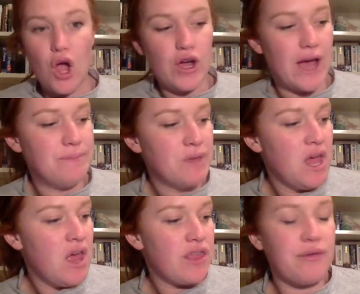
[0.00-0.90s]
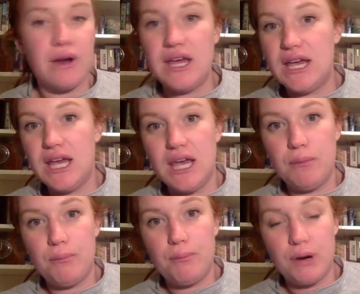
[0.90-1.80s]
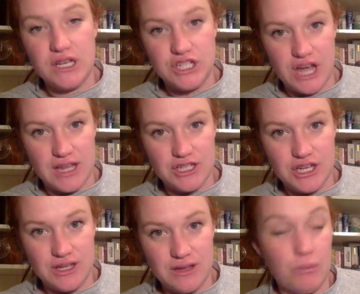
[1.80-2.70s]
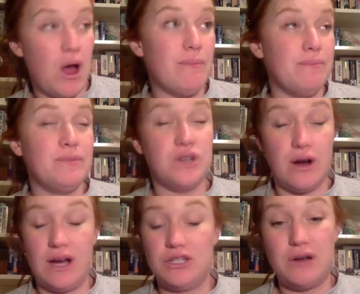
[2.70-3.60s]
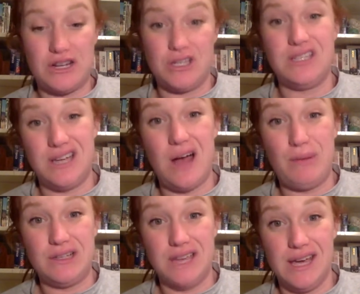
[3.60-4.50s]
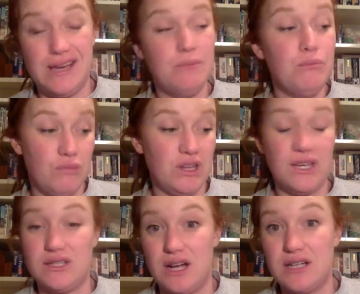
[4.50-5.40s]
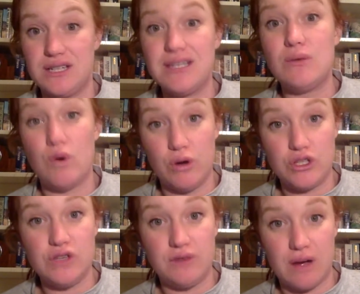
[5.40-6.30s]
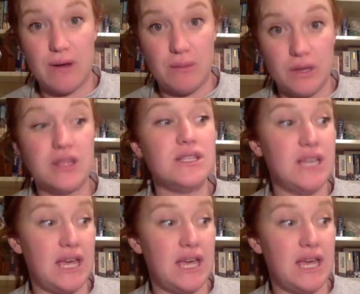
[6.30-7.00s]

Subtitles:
Okay, 3 pretty challenging. Well, I'm sorry, I should actually start by saying I'm really excited to see what words you've come up with and see